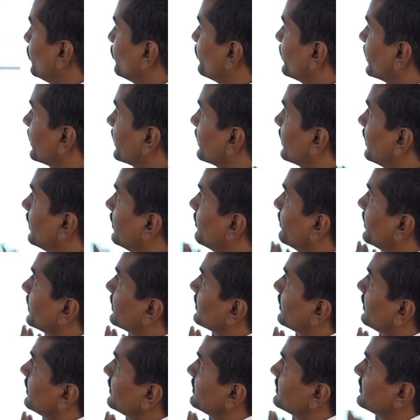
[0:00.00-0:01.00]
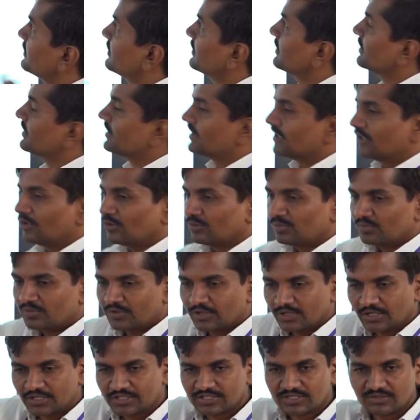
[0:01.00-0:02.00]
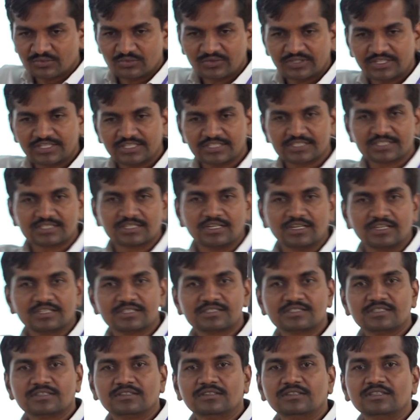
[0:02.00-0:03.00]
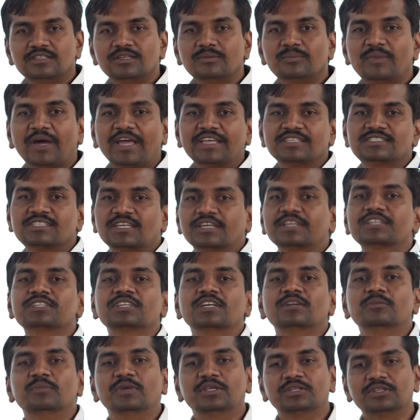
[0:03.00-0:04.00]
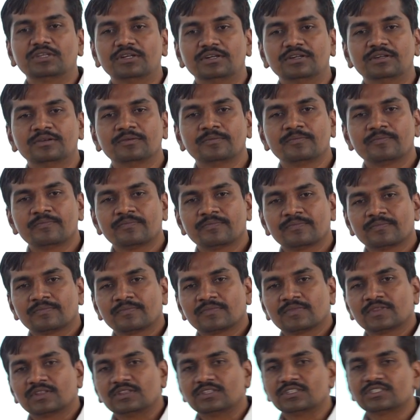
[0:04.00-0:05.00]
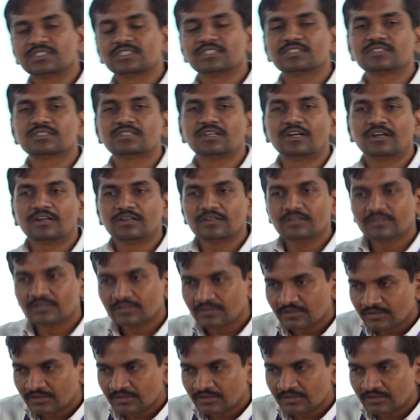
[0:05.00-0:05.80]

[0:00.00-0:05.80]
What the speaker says: numerical methods. Now first we discuss the bisection method. This is the